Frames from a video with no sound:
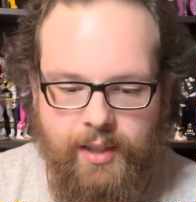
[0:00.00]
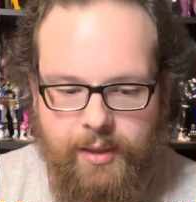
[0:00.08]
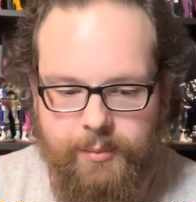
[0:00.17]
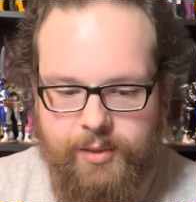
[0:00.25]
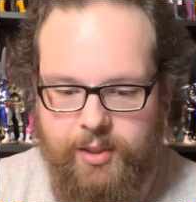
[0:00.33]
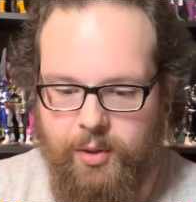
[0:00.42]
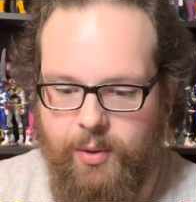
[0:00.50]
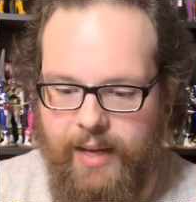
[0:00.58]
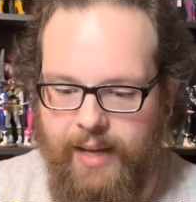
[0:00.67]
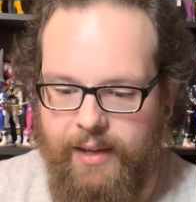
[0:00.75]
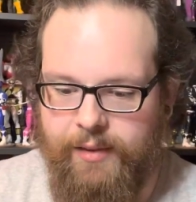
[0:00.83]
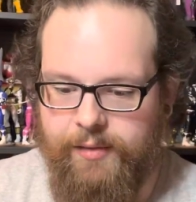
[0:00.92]
So I
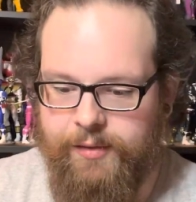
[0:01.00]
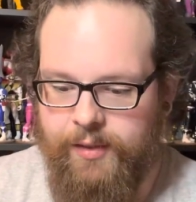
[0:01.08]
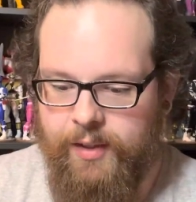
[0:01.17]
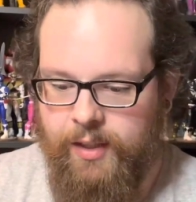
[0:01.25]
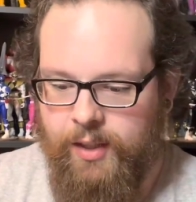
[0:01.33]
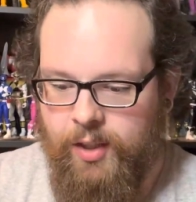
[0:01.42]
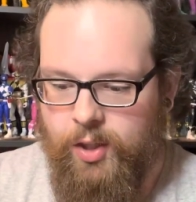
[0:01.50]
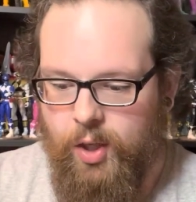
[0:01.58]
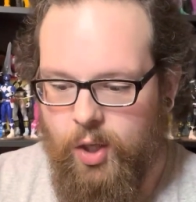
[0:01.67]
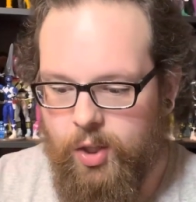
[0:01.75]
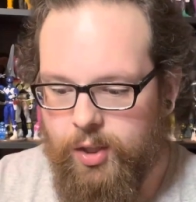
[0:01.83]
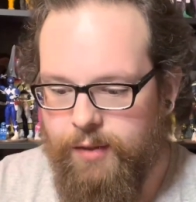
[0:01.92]
have
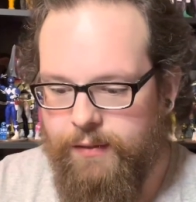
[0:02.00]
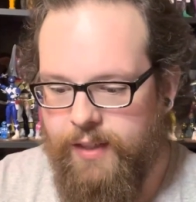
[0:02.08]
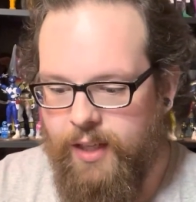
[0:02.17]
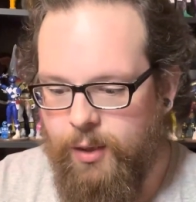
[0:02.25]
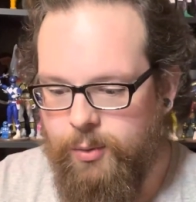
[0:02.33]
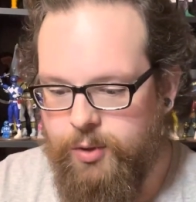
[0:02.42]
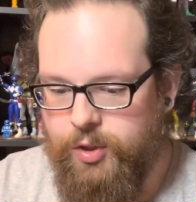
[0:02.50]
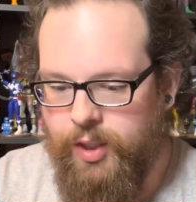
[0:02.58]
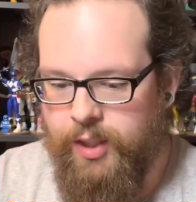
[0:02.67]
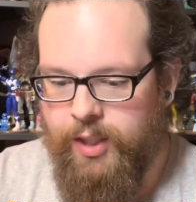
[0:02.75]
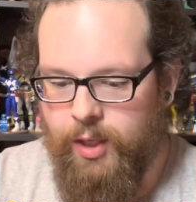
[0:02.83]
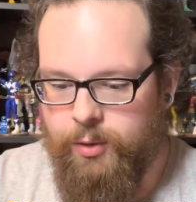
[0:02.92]
all of the
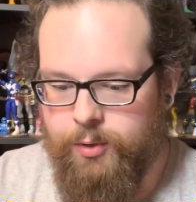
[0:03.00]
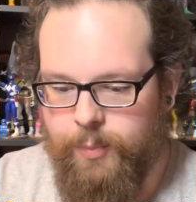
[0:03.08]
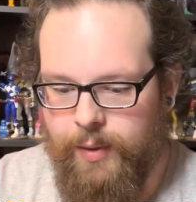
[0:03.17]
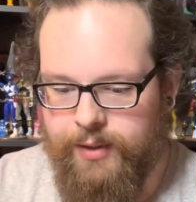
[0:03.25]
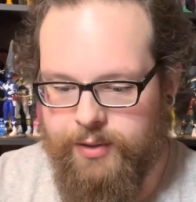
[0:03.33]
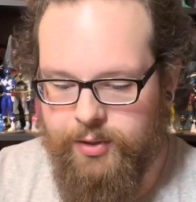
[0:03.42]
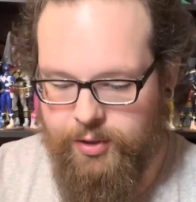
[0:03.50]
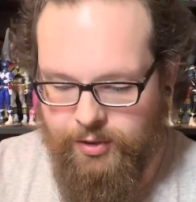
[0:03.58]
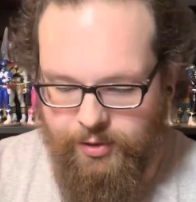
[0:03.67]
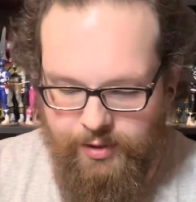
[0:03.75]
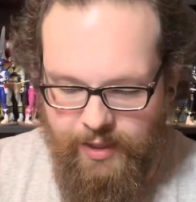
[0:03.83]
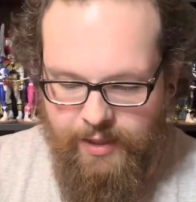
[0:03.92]
OG
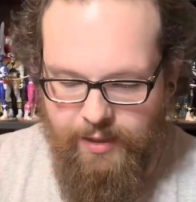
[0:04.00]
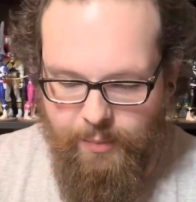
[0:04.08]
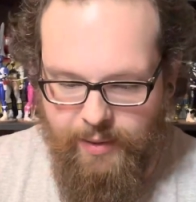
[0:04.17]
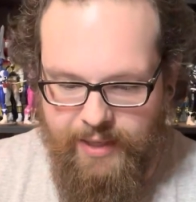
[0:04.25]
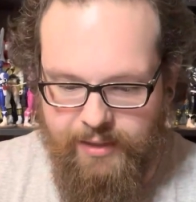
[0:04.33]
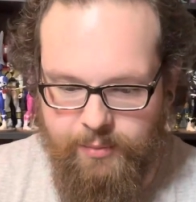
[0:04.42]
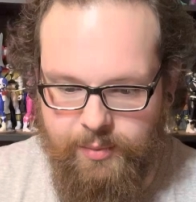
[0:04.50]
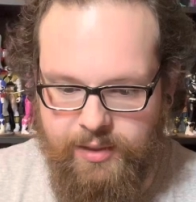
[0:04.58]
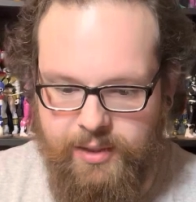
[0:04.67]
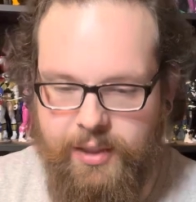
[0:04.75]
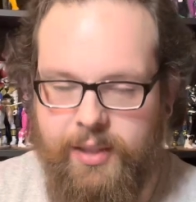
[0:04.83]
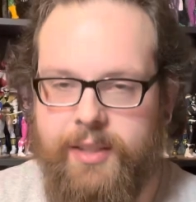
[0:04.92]
Ghostbusters in the Plasma
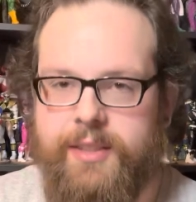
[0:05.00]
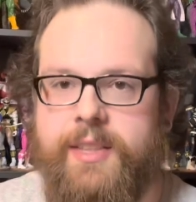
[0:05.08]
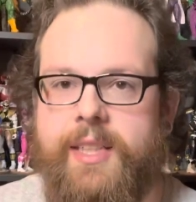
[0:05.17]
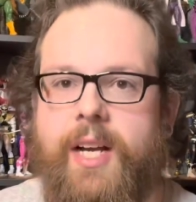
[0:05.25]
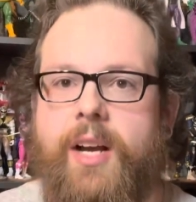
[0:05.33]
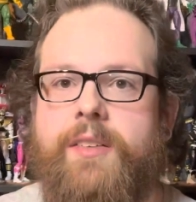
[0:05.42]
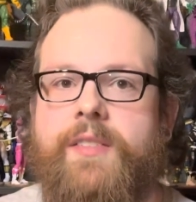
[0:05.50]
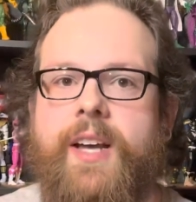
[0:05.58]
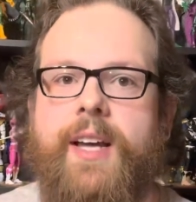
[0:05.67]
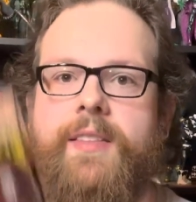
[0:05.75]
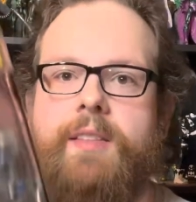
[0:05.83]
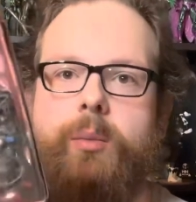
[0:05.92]
series, and now I've
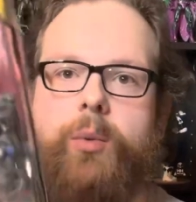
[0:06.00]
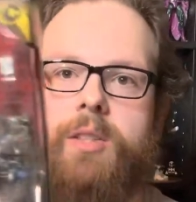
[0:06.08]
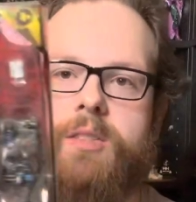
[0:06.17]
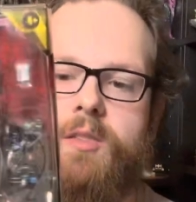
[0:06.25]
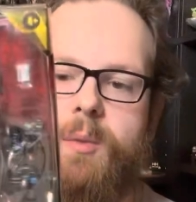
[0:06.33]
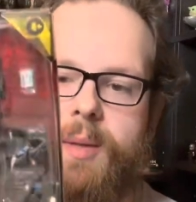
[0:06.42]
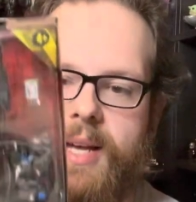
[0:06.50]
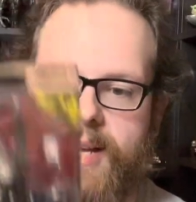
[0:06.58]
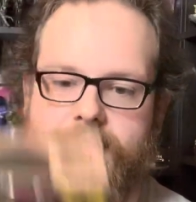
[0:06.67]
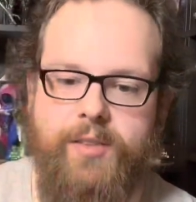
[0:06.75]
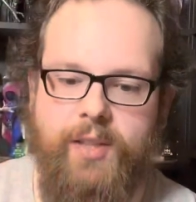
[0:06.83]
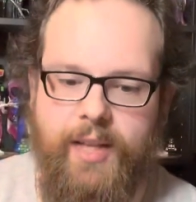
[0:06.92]
got the ones from the
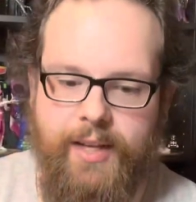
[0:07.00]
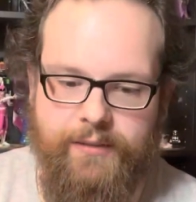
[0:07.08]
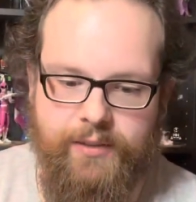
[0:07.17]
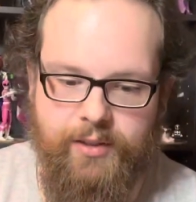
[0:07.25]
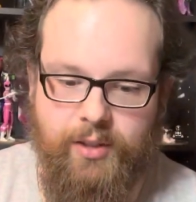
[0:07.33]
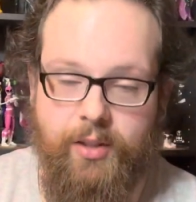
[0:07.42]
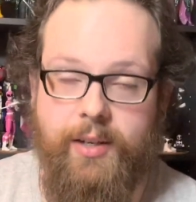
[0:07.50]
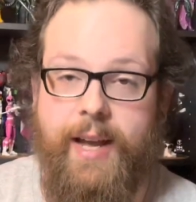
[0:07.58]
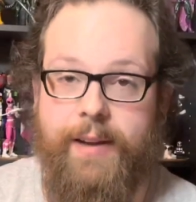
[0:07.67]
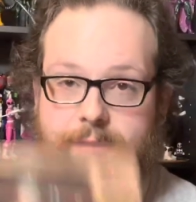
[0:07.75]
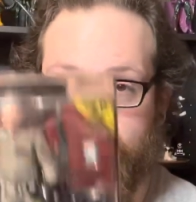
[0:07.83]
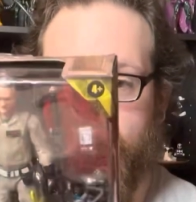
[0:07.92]
Afterlife
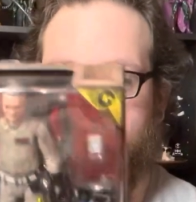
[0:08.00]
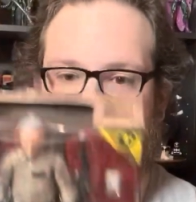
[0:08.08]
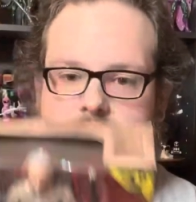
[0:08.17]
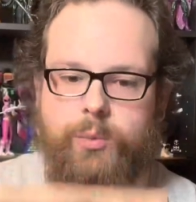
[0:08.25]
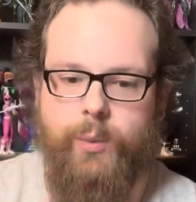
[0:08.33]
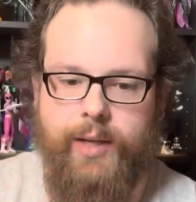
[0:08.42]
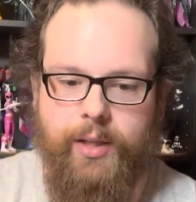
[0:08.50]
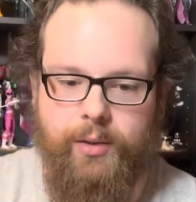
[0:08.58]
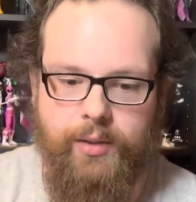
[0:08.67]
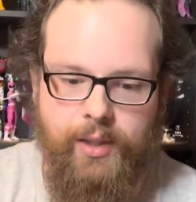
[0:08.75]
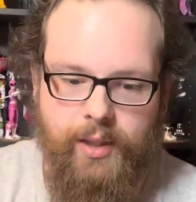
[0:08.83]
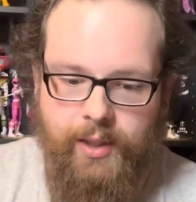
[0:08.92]
as
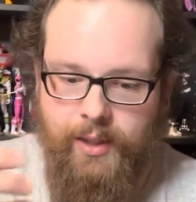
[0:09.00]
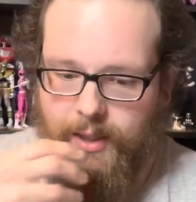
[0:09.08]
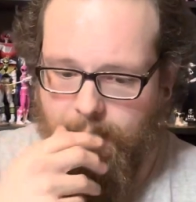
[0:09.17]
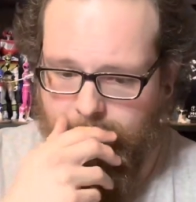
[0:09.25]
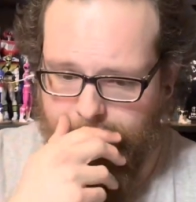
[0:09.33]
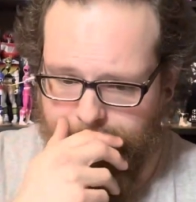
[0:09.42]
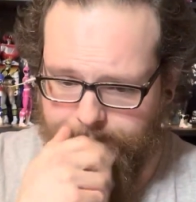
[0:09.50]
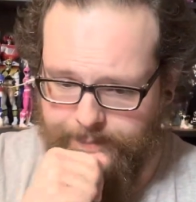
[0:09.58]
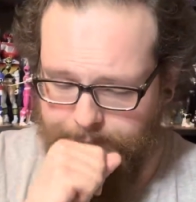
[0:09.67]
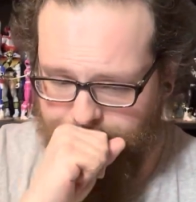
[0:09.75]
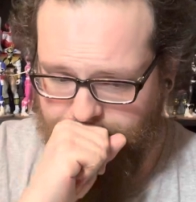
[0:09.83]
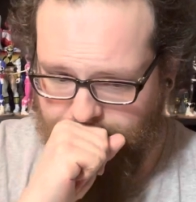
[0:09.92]
well. I
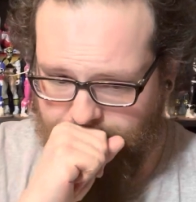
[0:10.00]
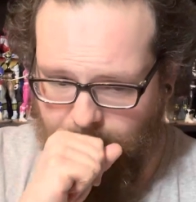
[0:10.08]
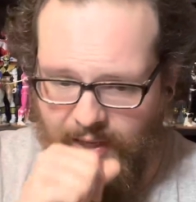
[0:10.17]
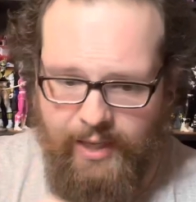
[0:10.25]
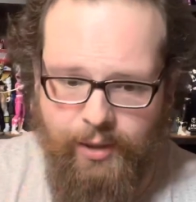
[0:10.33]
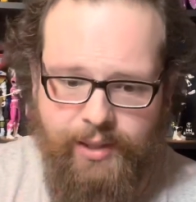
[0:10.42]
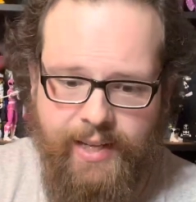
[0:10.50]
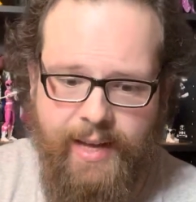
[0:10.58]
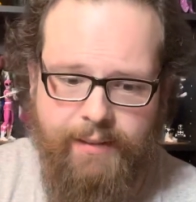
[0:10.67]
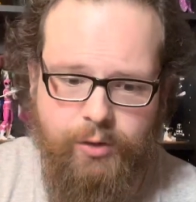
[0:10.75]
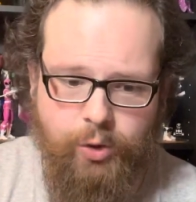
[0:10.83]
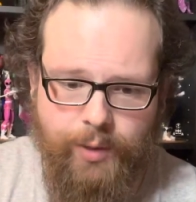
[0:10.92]
already
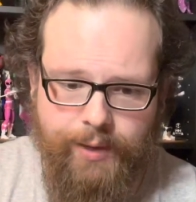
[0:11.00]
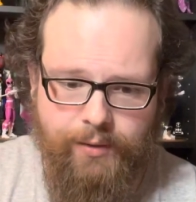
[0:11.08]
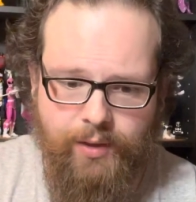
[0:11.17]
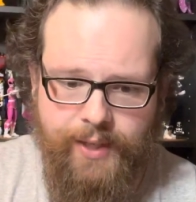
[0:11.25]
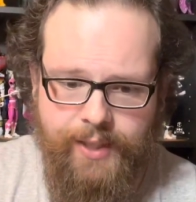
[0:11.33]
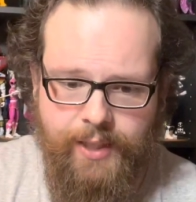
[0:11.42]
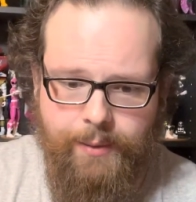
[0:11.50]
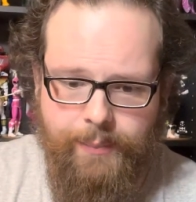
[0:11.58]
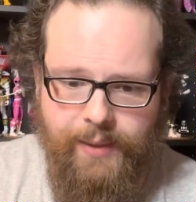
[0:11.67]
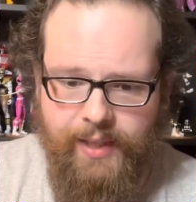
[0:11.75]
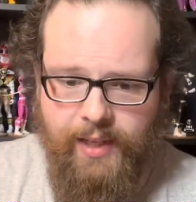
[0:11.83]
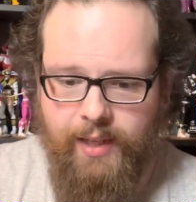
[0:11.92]
have Trevor. I ended up
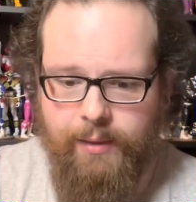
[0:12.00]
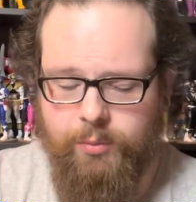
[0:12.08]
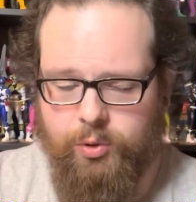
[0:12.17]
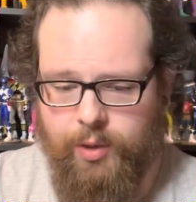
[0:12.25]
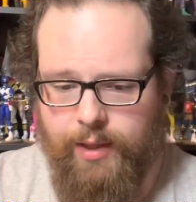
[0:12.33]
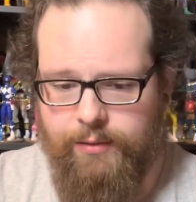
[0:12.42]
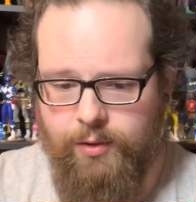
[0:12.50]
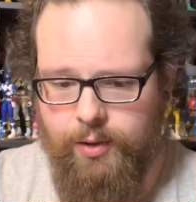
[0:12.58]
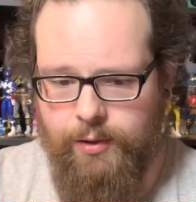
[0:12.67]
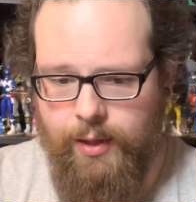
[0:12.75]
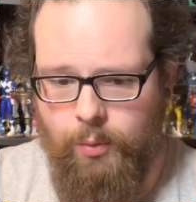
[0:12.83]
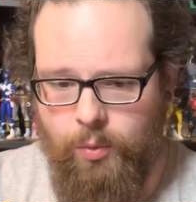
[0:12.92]
picking up
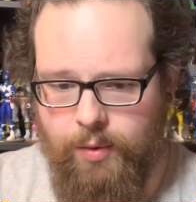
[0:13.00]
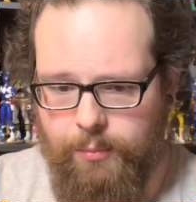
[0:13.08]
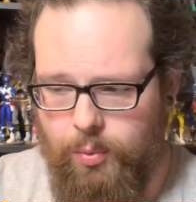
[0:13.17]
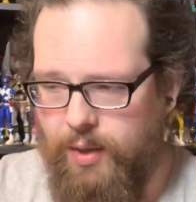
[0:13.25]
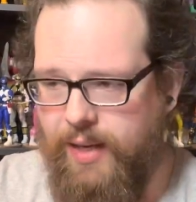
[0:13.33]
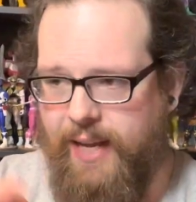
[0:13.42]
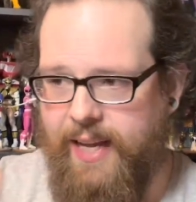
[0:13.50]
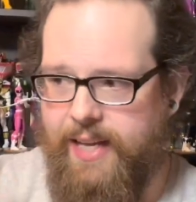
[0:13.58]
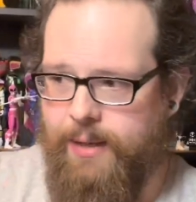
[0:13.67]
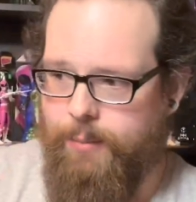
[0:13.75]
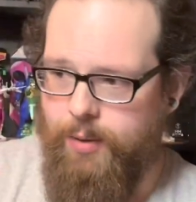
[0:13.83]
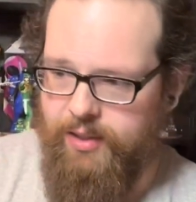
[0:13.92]
Trevor at one point. I got
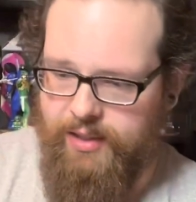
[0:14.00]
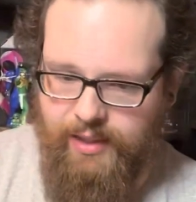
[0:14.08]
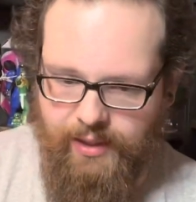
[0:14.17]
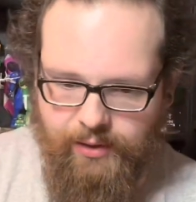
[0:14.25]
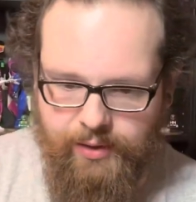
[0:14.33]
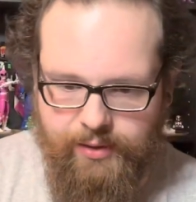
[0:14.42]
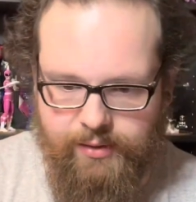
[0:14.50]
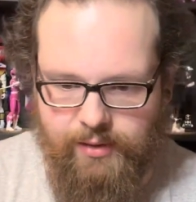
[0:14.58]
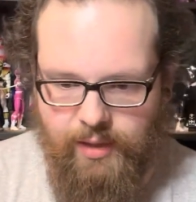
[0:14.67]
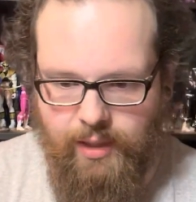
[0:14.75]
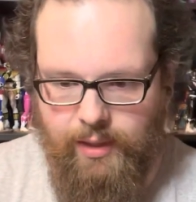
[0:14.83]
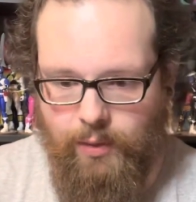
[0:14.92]
him on clearance
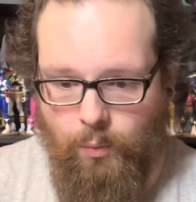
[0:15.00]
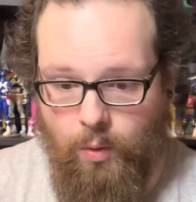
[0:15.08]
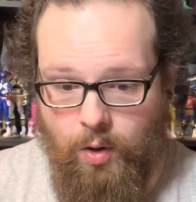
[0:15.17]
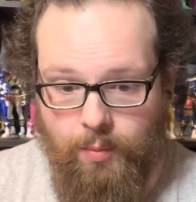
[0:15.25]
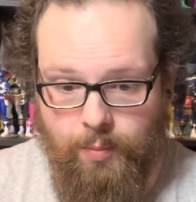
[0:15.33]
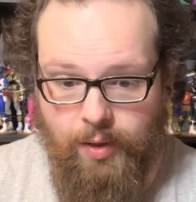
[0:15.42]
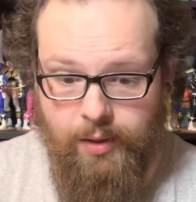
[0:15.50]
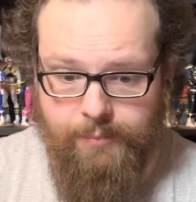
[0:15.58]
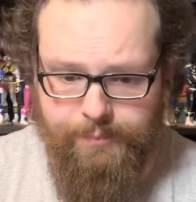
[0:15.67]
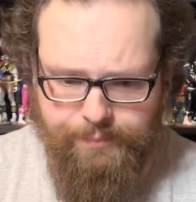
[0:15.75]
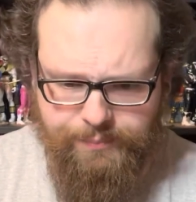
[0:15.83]
at Walmart.